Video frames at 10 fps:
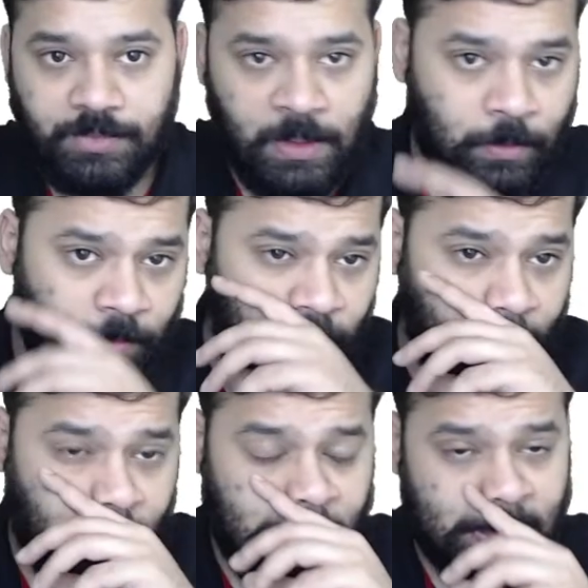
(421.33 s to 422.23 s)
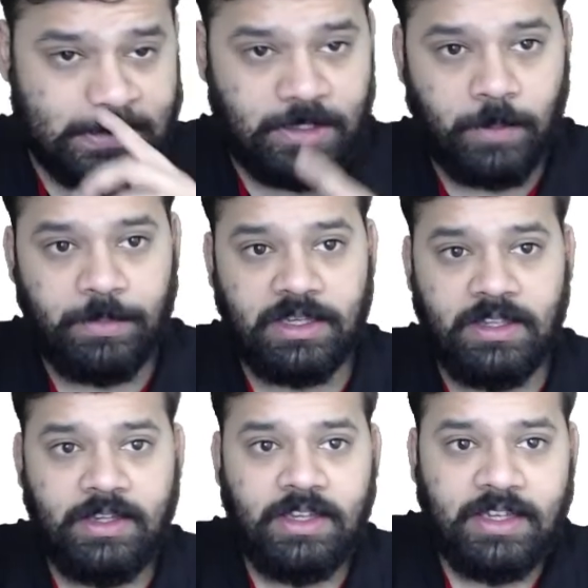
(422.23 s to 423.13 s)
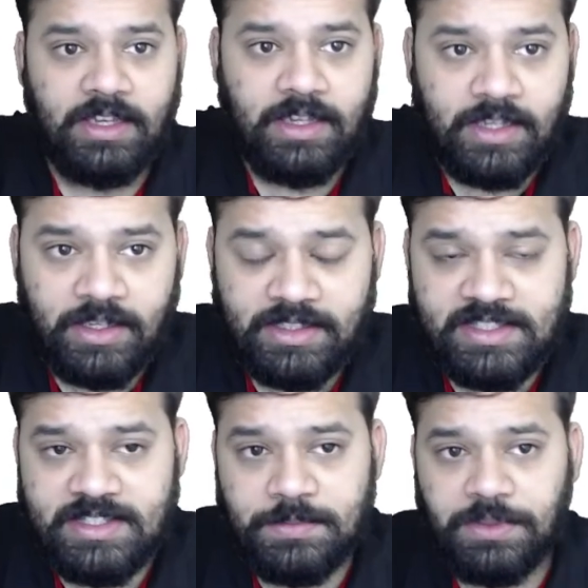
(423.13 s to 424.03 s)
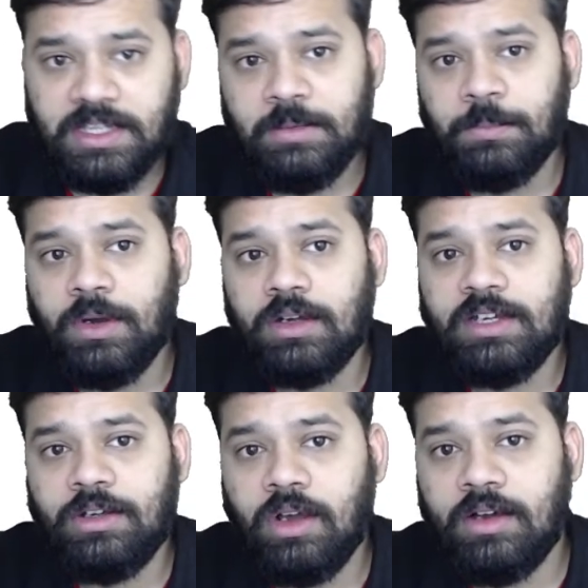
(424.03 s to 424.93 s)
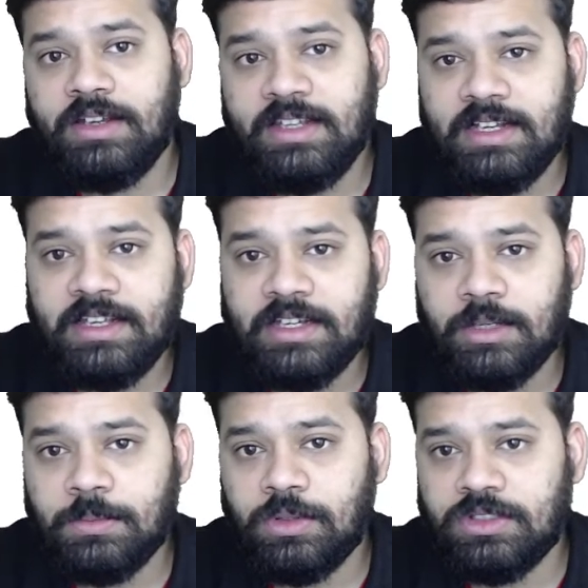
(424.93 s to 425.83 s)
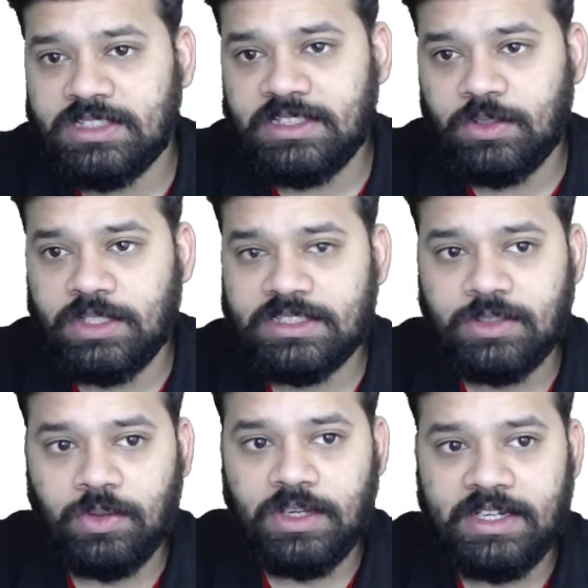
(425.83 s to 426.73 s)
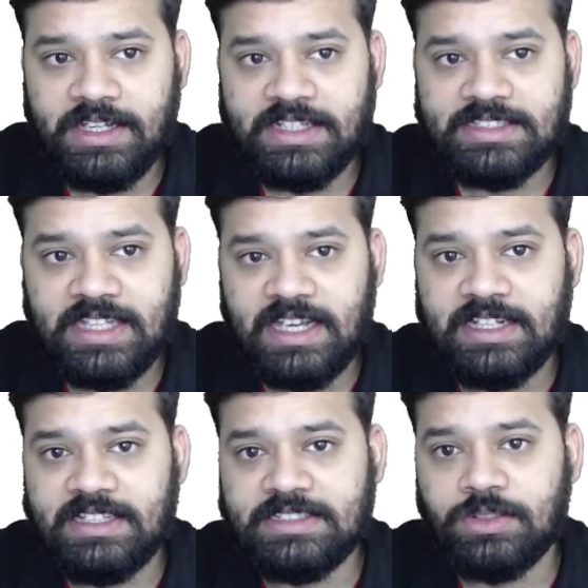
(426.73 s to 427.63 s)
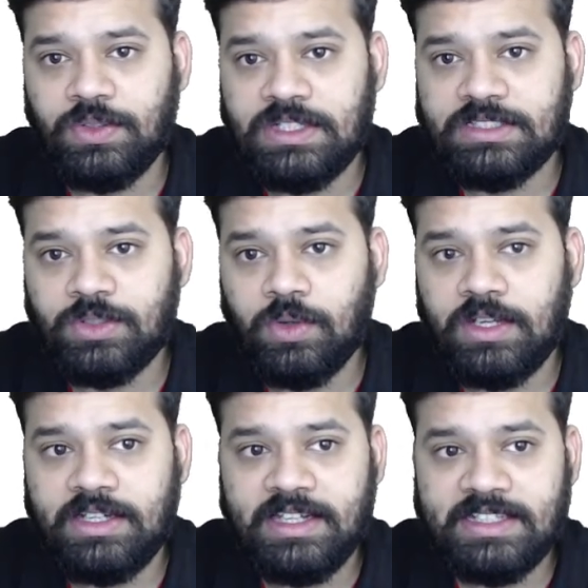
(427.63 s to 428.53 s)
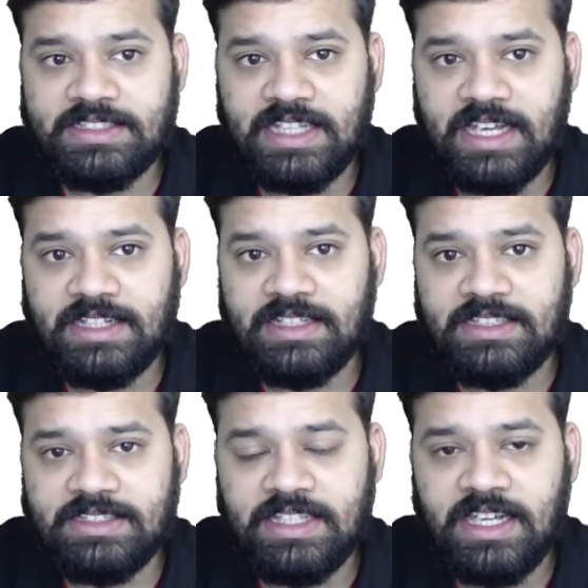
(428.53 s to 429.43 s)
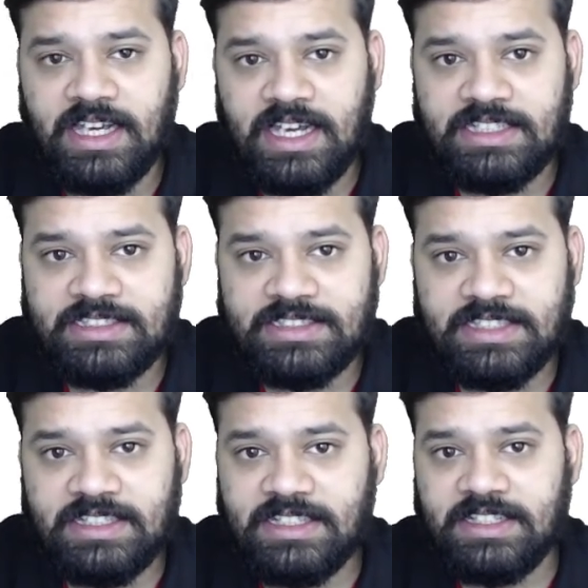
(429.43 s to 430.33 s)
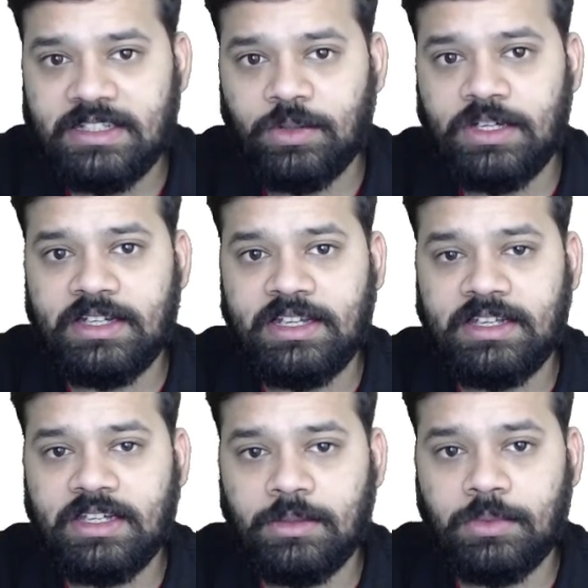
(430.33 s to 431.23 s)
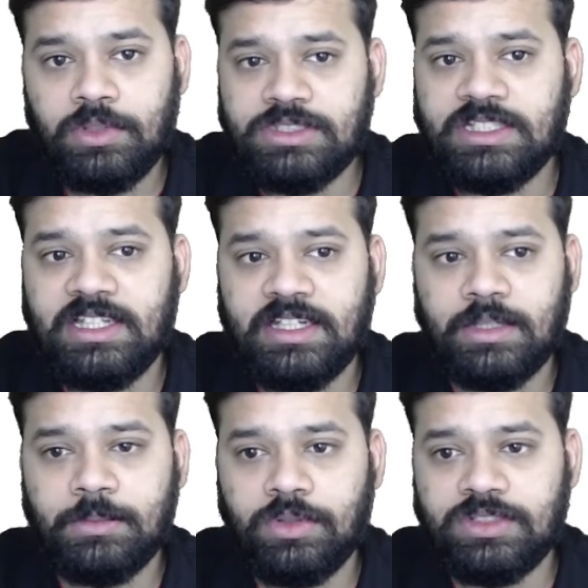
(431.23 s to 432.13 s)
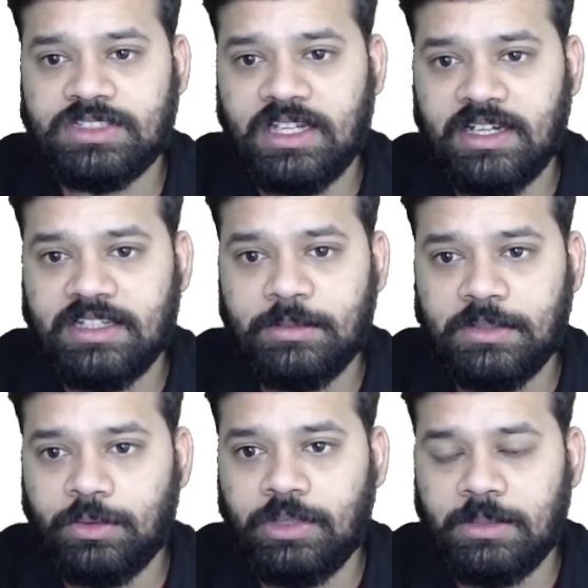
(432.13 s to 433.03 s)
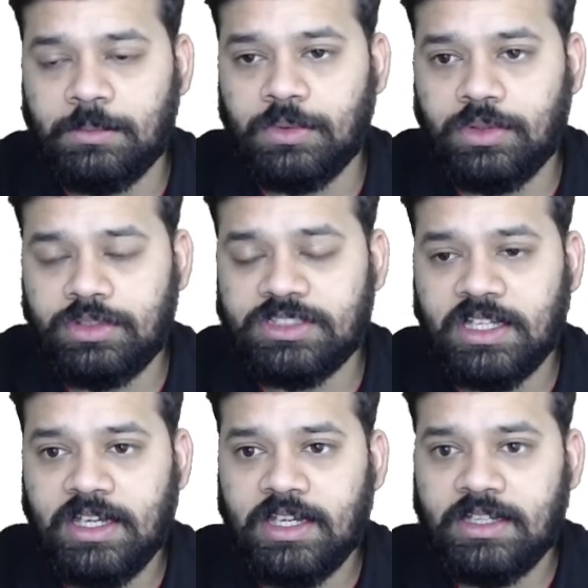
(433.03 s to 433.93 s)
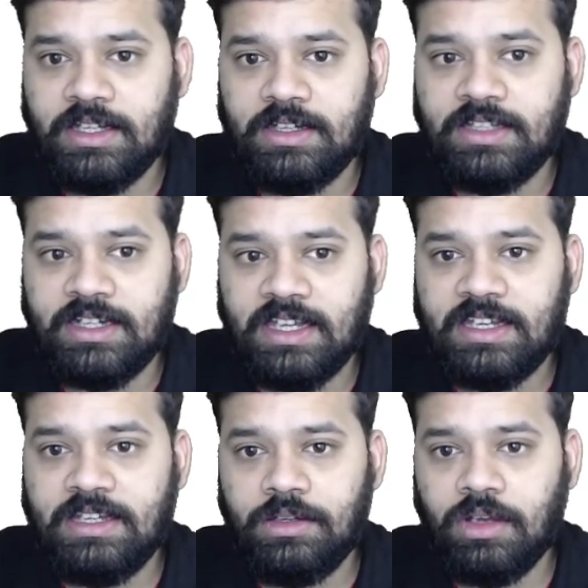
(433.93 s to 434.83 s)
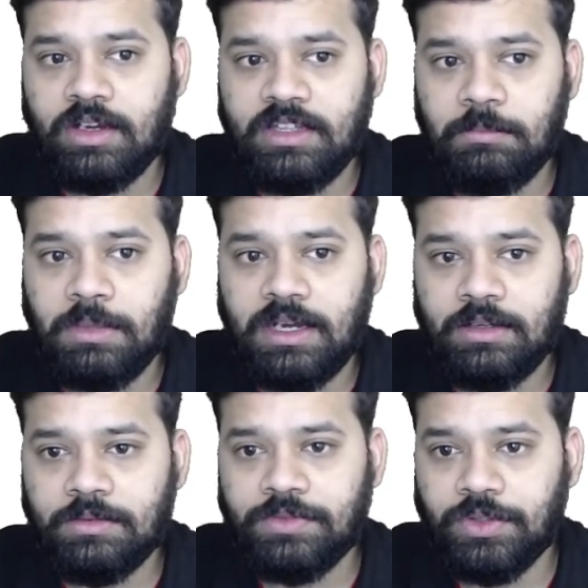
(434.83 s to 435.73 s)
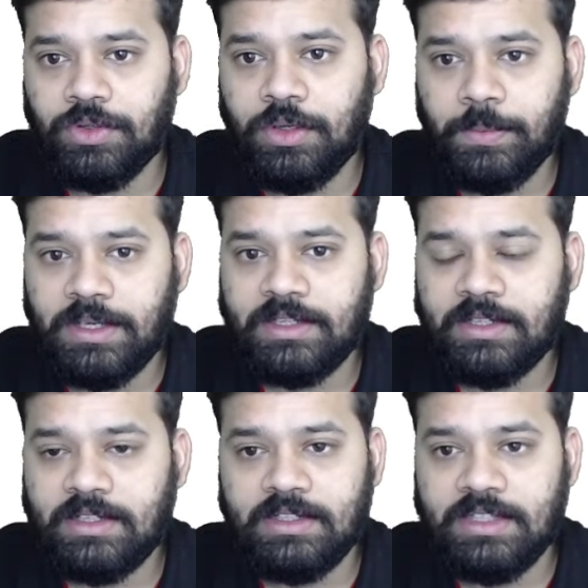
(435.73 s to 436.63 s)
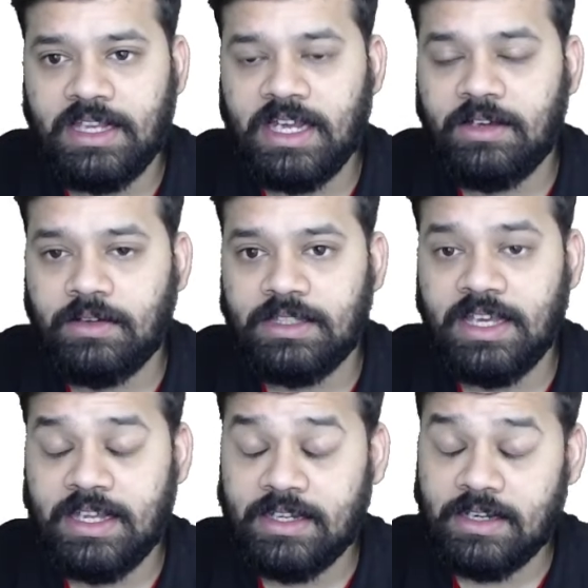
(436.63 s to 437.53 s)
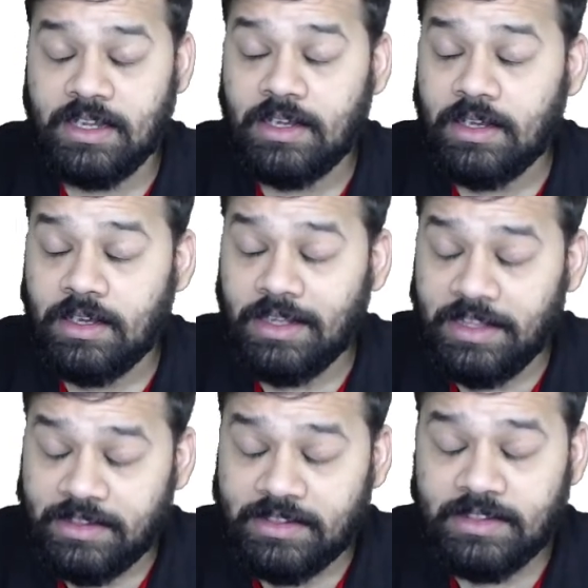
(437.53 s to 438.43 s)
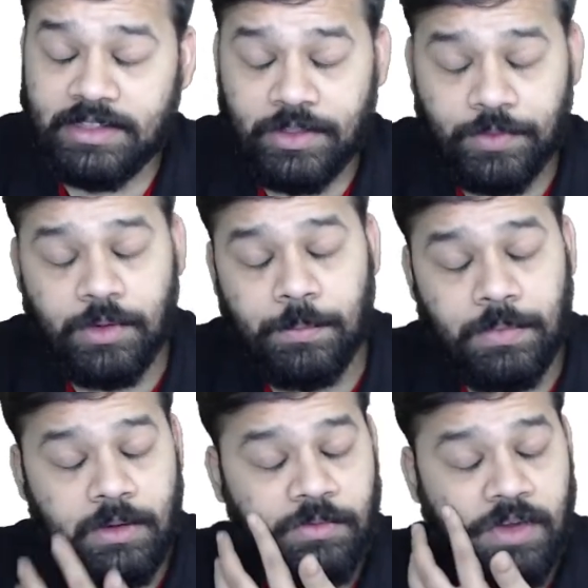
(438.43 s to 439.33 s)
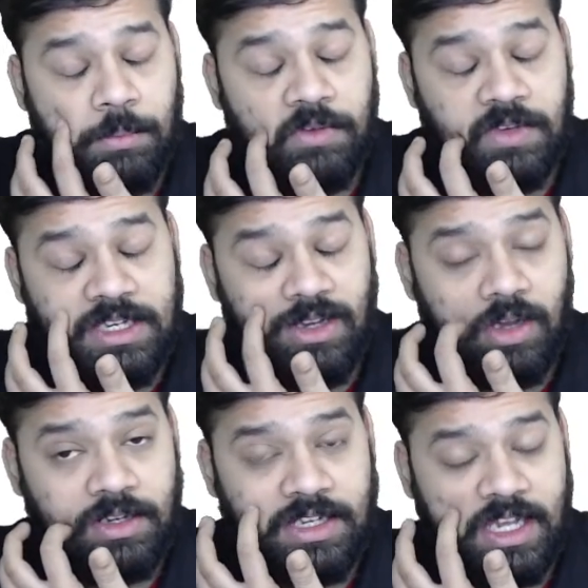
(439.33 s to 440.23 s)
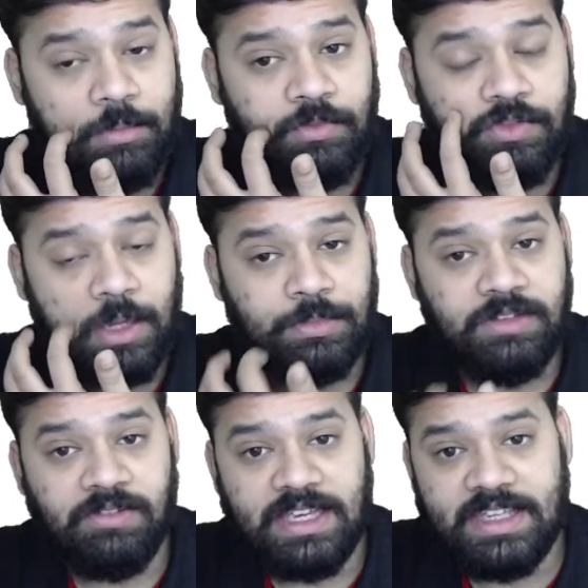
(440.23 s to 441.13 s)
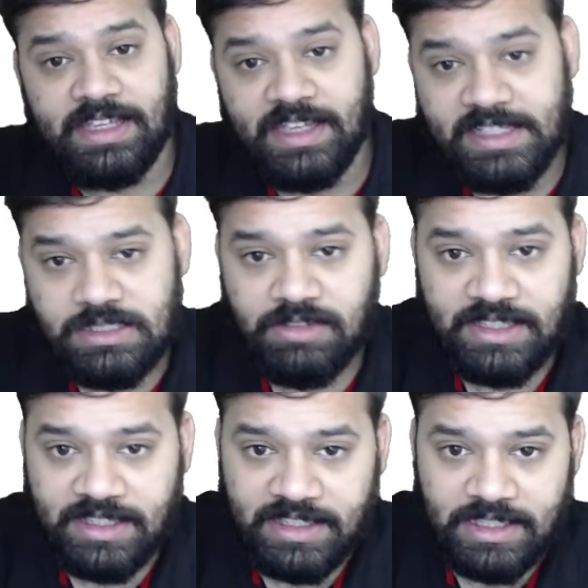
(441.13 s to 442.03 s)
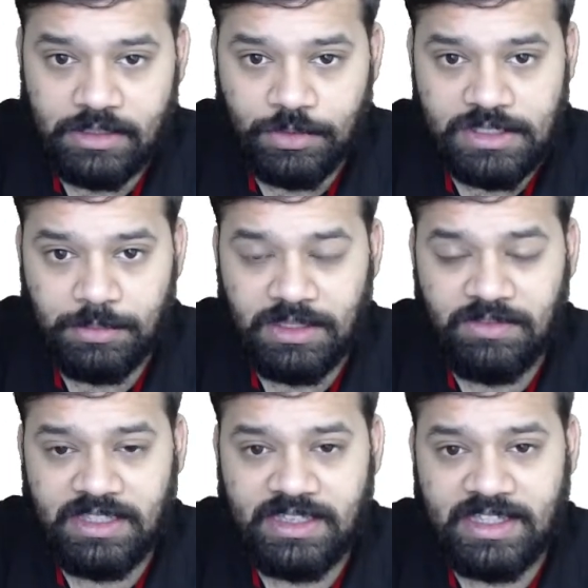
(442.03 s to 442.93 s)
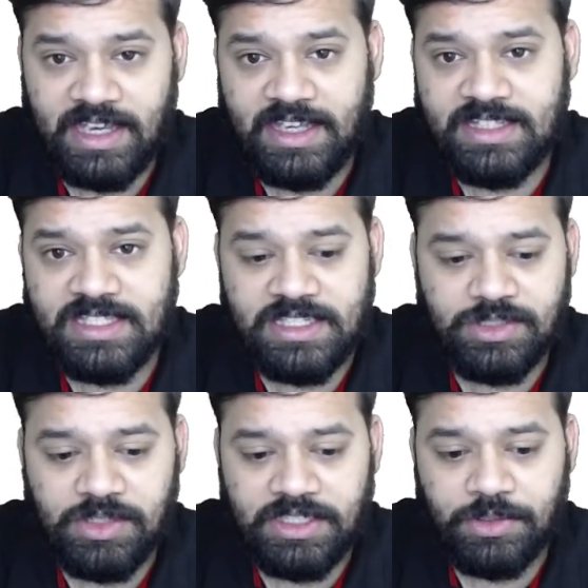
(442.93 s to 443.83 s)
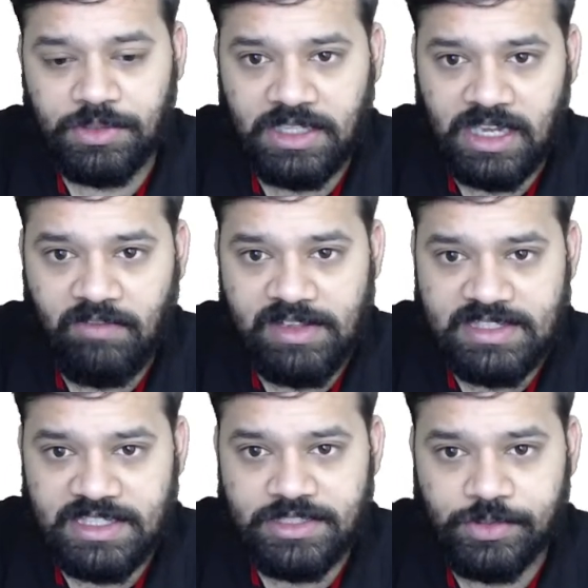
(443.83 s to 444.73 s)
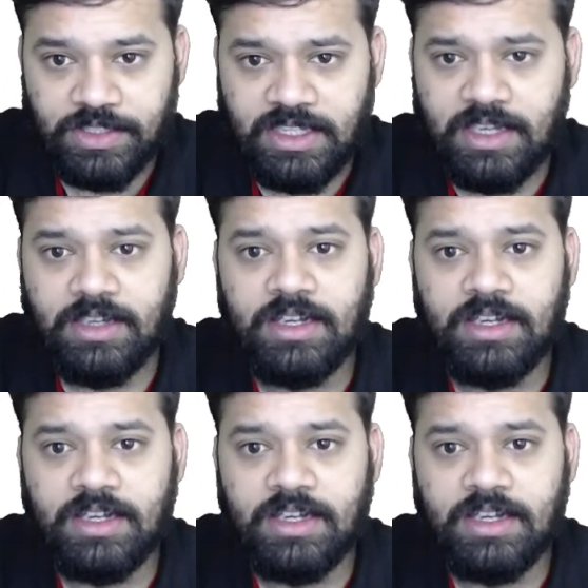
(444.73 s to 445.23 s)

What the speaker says: Going forward to the next topic, this is pretty important. Nordic clinker boards in UNESCO Heritage Tag List. So UNESCO Heritage Tag List has recently included clinker boards. Clinker boards are nothing but wooden boards that are in northern part of Europe, and they are in Europe from a very long time, from the Viking Age. Viking Age was between the 8th century to the 11th century.